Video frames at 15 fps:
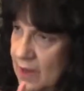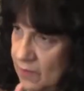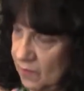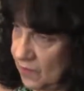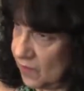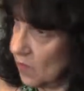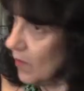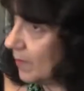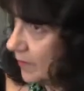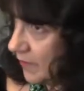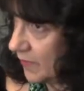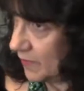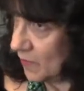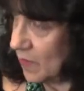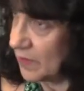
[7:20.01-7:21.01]
and
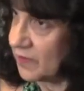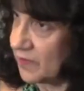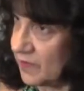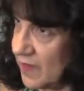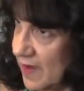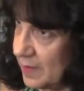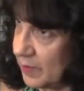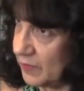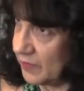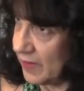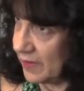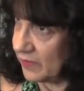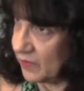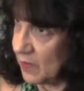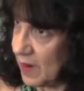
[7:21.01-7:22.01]
formed the Crossings Animal
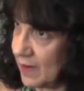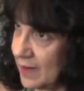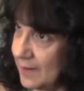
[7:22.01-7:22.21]
Sanctuary.